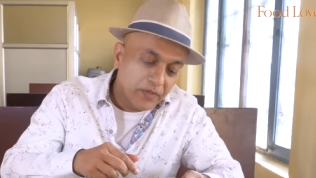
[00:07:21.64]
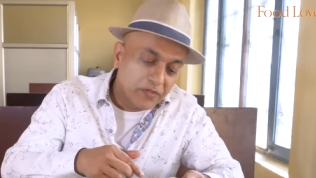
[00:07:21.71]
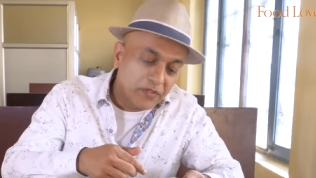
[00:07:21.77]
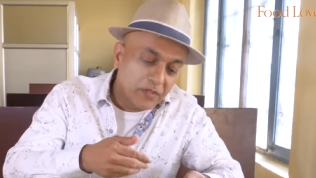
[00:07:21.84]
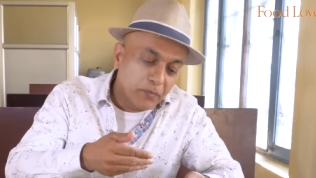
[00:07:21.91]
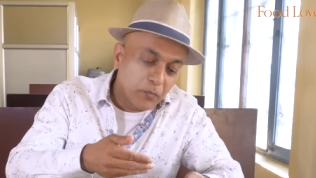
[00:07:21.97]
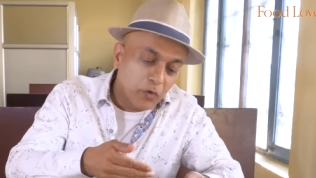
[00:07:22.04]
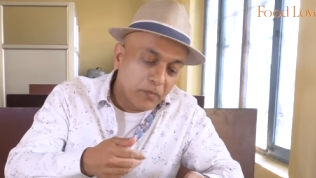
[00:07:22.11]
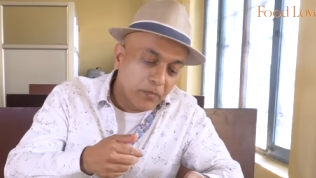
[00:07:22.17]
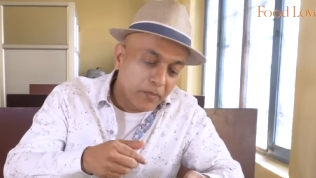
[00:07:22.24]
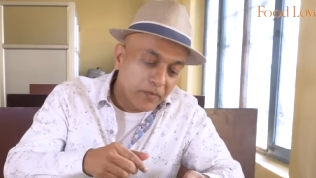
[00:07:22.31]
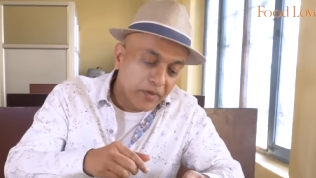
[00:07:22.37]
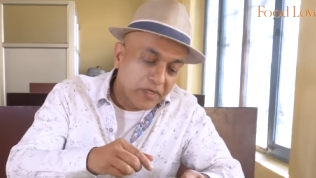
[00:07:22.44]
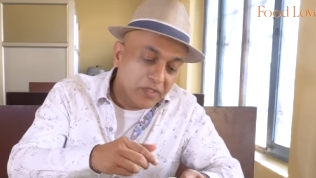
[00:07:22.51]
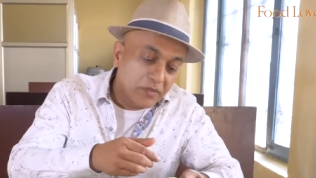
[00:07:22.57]
This is a pork
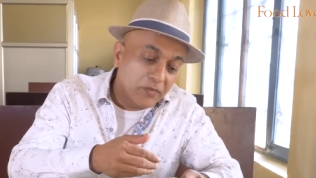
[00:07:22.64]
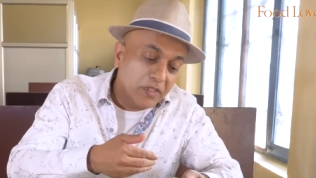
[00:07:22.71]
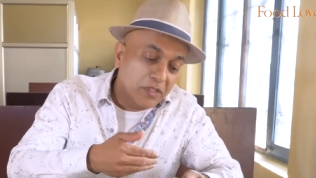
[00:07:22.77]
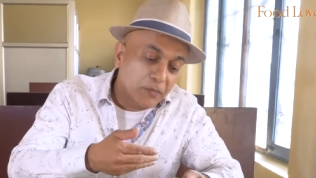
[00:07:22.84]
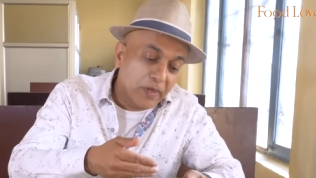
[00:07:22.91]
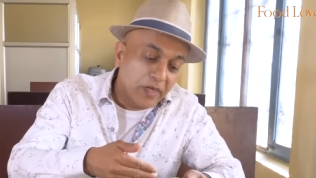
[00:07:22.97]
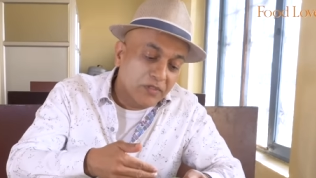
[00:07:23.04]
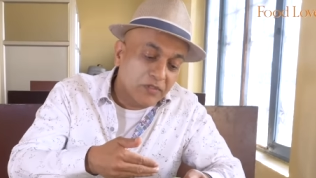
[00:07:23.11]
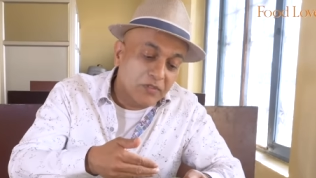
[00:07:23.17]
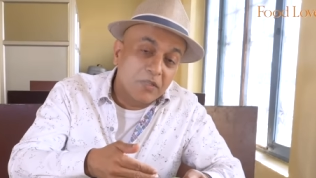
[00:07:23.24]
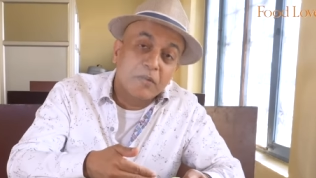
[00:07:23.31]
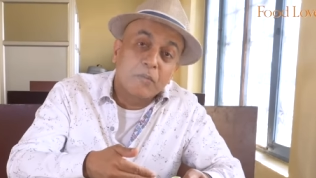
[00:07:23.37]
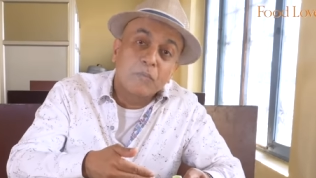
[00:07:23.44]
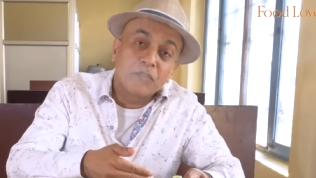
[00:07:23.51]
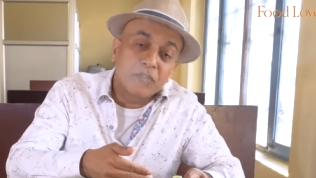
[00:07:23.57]
preparation where the spices
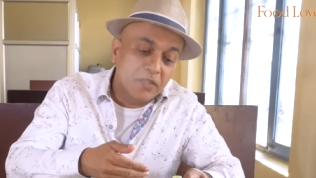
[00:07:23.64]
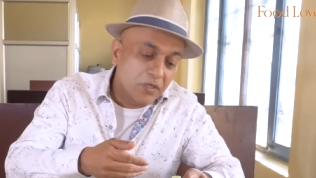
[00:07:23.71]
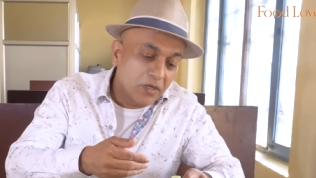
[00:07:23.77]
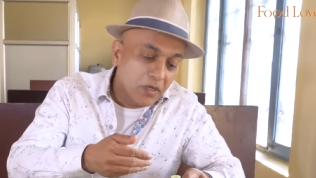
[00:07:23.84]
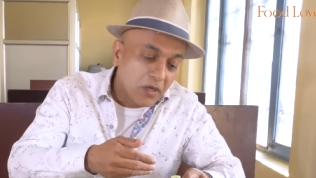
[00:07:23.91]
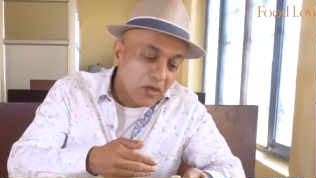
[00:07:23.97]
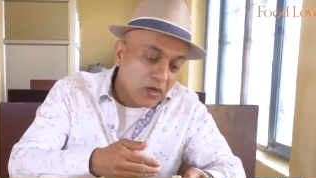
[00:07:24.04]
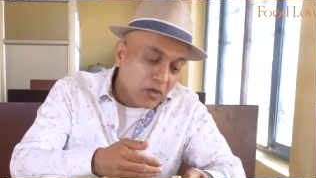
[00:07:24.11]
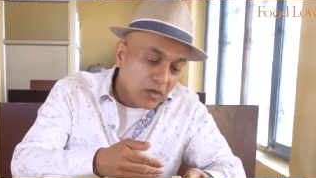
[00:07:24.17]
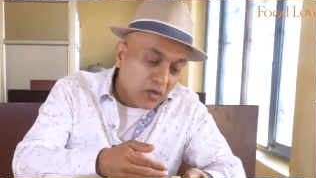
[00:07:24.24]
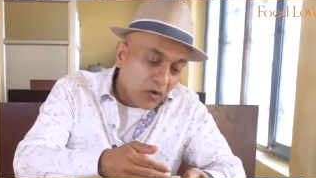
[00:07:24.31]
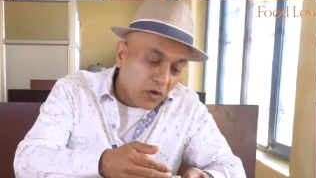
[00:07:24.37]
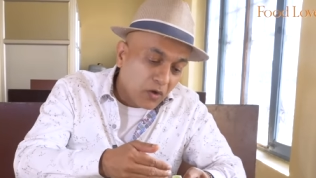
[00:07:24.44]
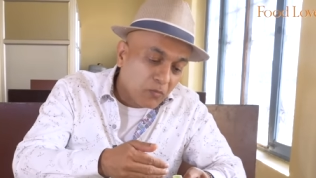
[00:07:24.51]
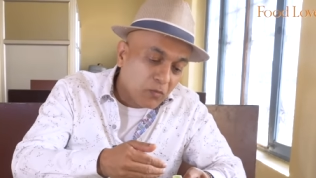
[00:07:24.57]
are roasted,
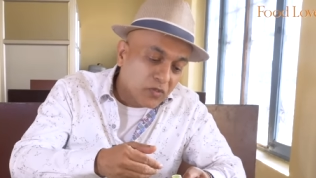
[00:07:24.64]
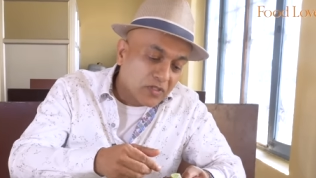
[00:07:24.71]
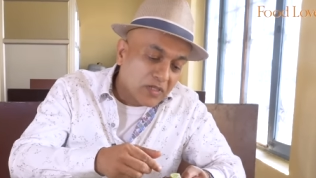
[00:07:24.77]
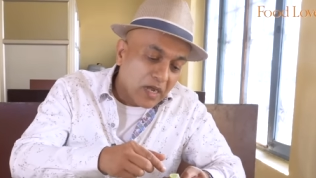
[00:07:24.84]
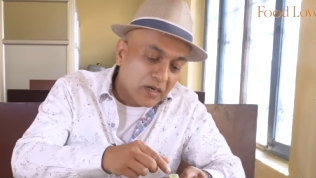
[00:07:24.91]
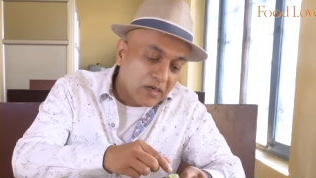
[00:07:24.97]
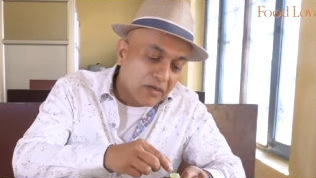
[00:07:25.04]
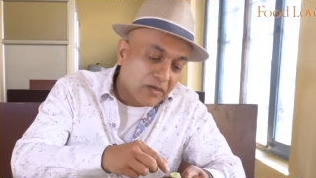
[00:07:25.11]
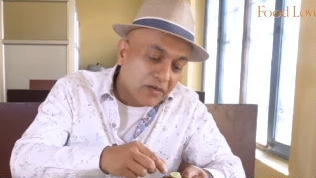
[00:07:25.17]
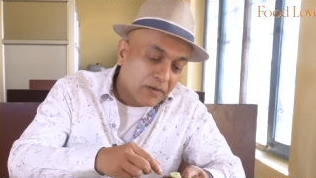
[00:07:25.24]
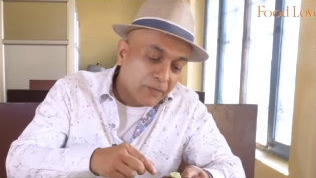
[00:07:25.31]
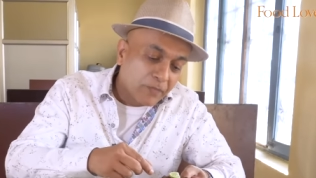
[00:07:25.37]
almost darkened,